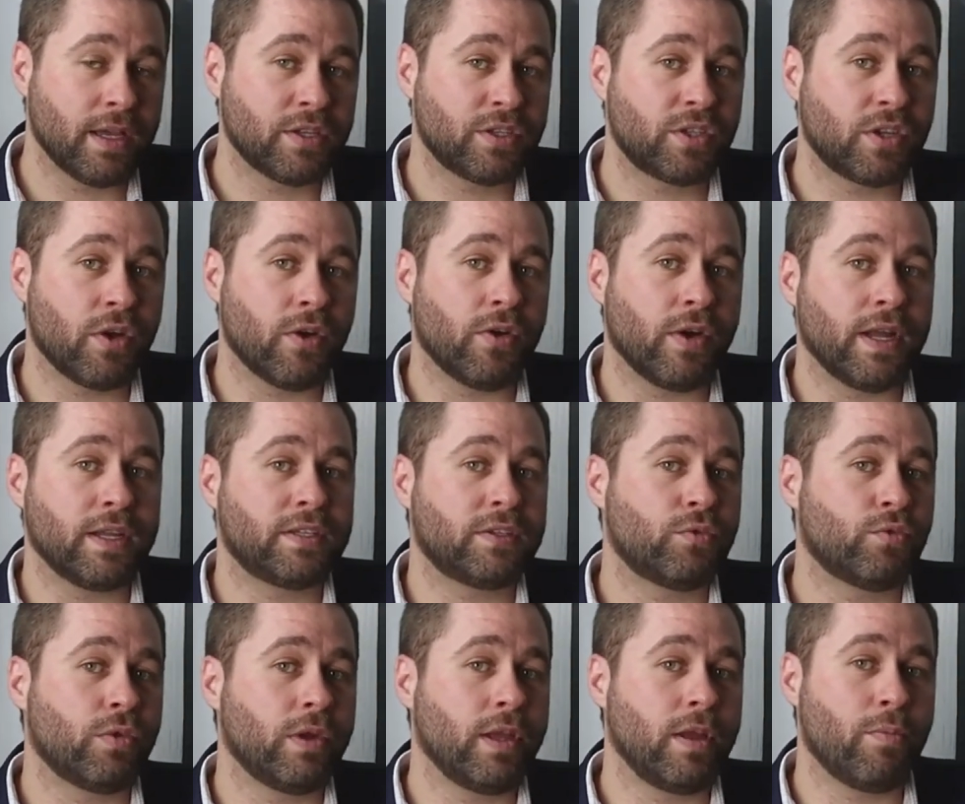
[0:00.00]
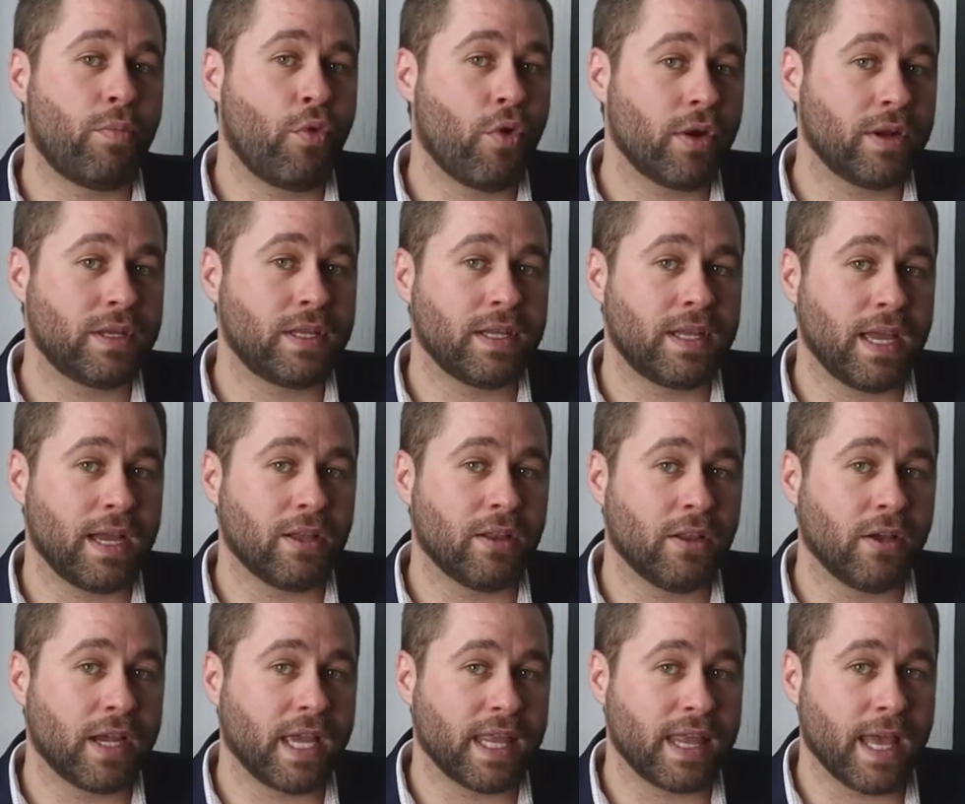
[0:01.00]
So it's really important to take a
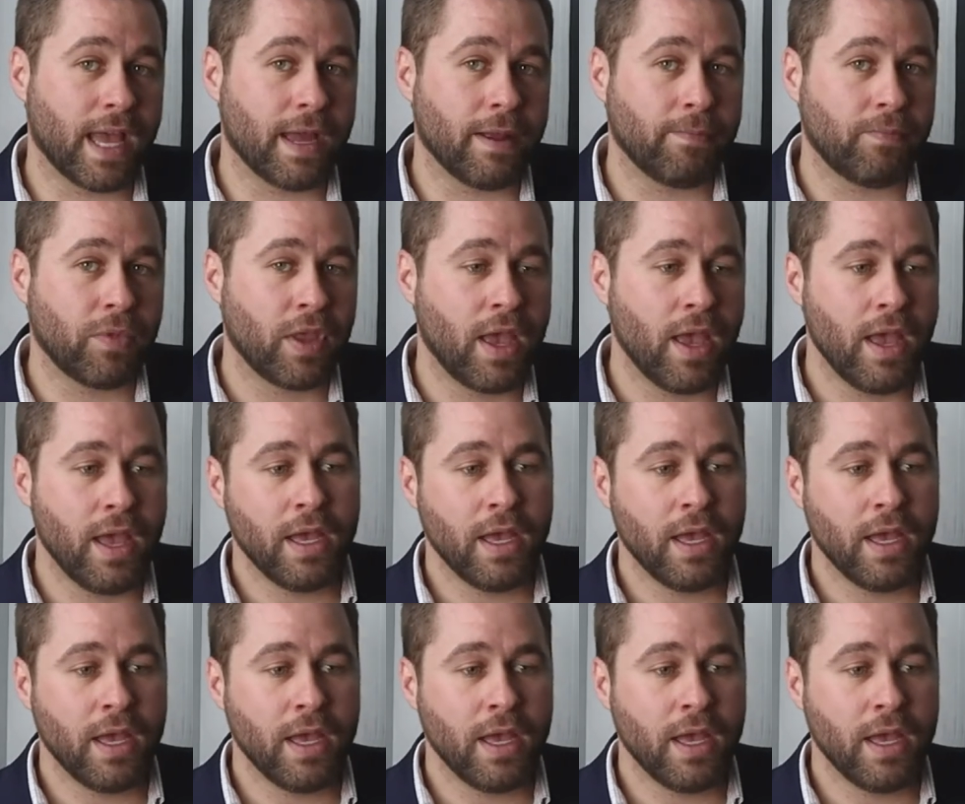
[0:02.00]
look at that.